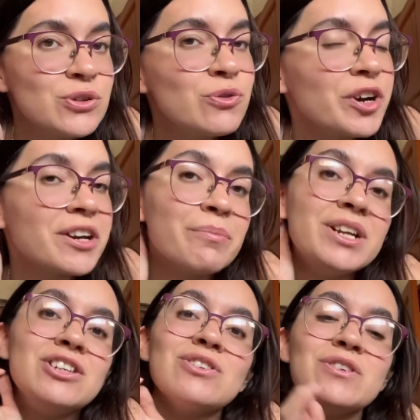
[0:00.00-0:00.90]

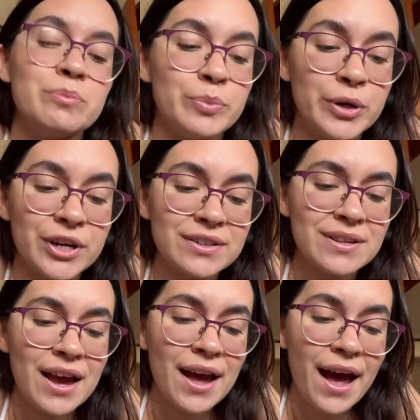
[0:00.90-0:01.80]
recommend you some books.
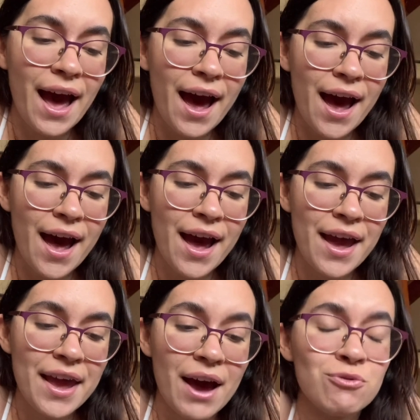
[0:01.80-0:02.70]

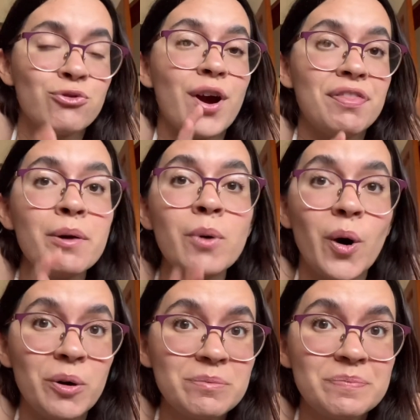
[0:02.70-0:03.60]
I have read them
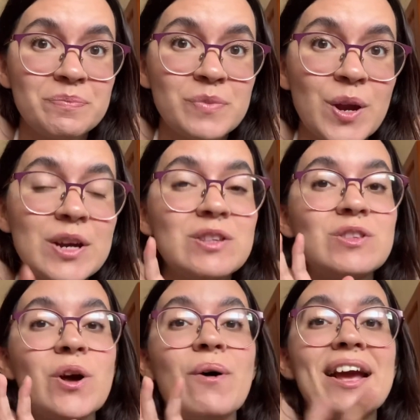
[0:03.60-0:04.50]
all,
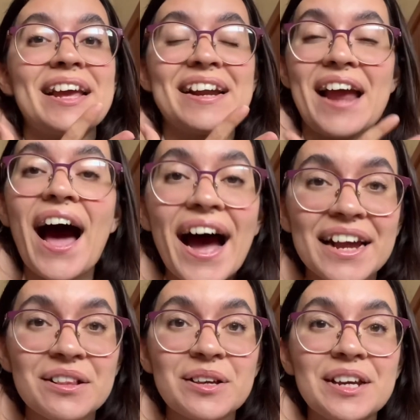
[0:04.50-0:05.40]
so I can
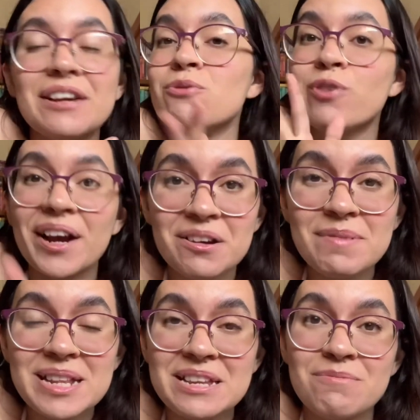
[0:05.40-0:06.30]
highly
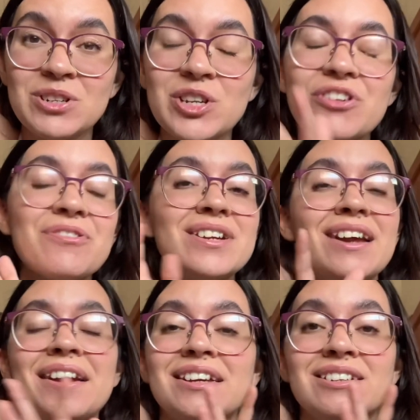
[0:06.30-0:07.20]
recommend them to you and
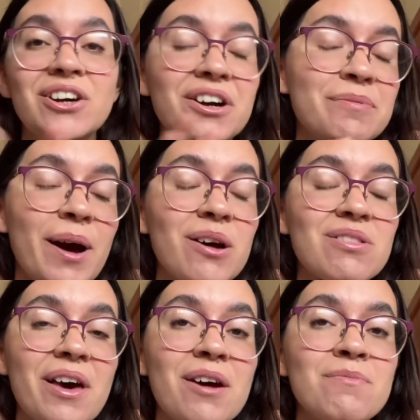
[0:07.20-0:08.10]
I can talk about
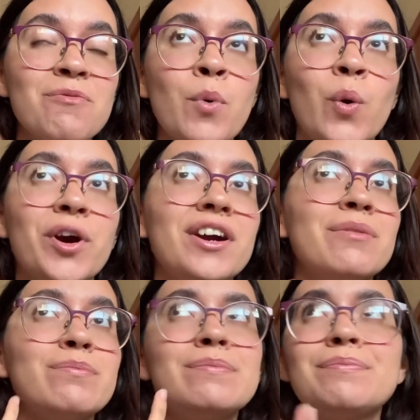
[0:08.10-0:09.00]
them
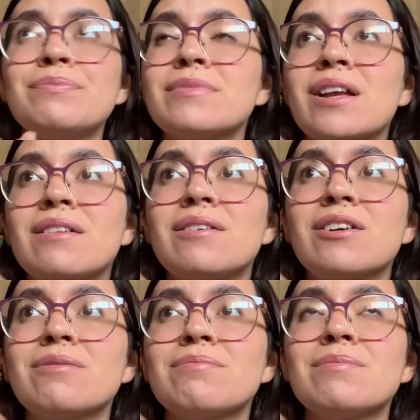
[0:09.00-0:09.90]
more
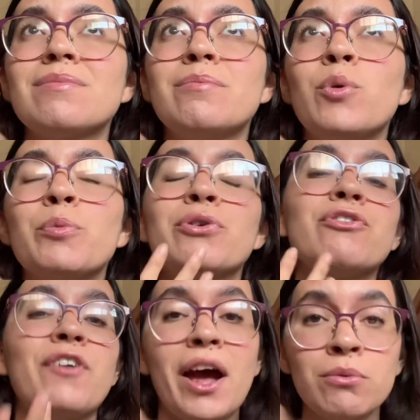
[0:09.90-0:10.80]

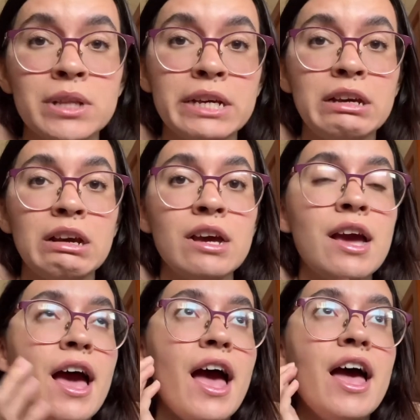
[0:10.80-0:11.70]
profoundly,
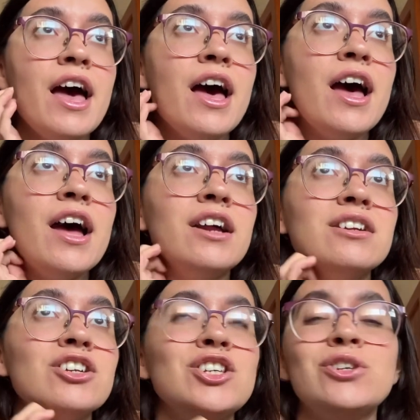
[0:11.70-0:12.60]

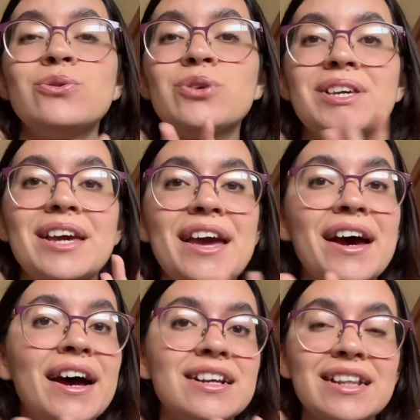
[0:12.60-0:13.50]
and you can